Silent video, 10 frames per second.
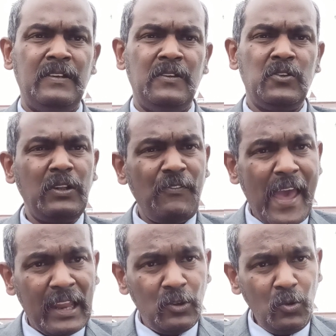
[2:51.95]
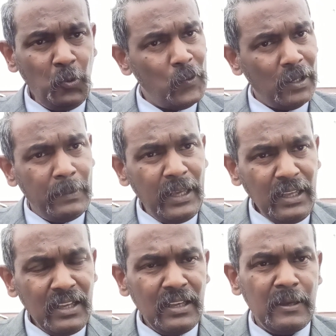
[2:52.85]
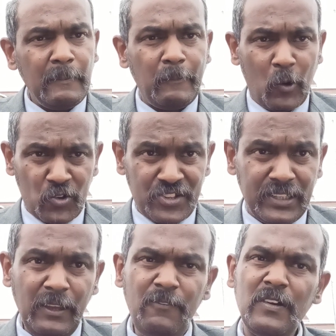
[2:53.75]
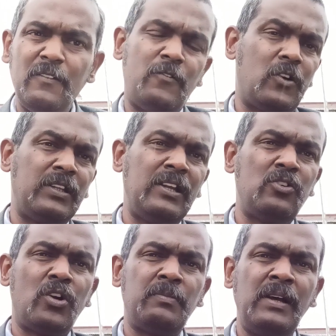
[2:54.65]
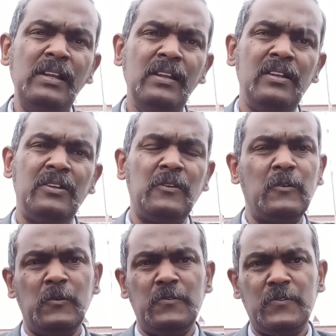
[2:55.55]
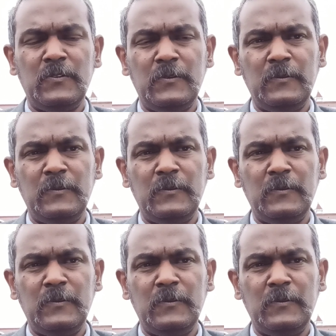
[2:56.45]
So the value will be positive for the normal goods.